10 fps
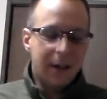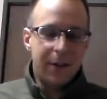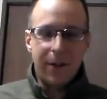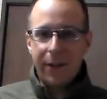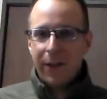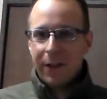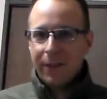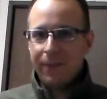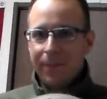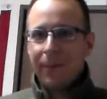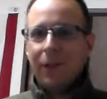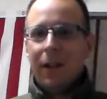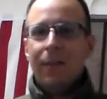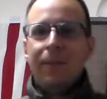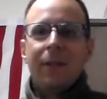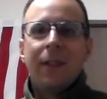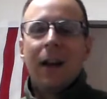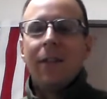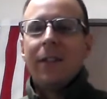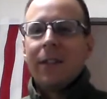nothing. Well,
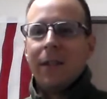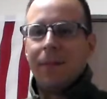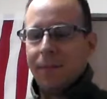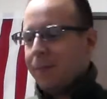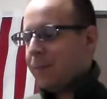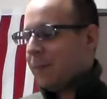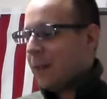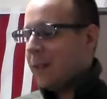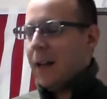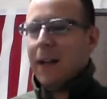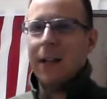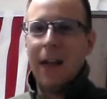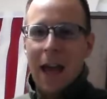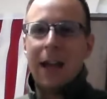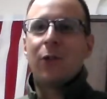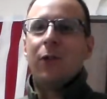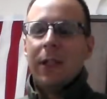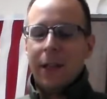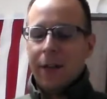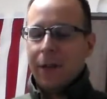obviously, not
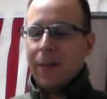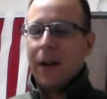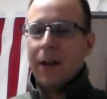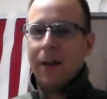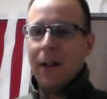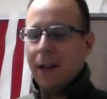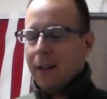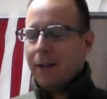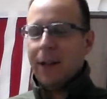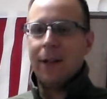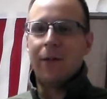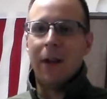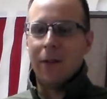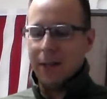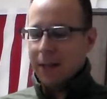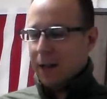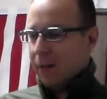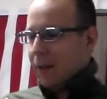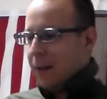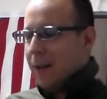actually nothing, but nothing weight-wise.
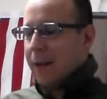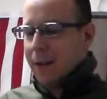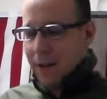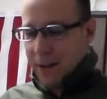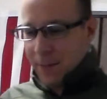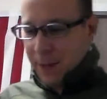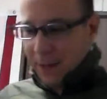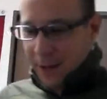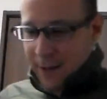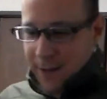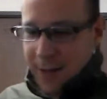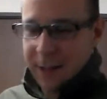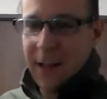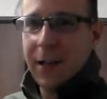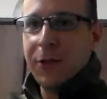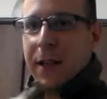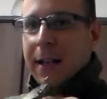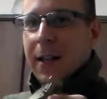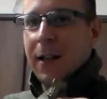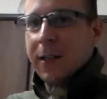Now, other big things, it has an actual
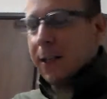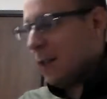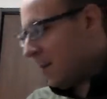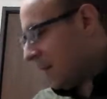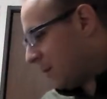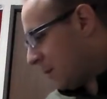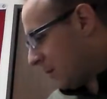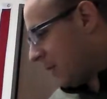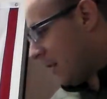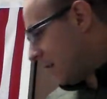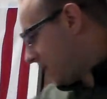headlock system as opposed to the,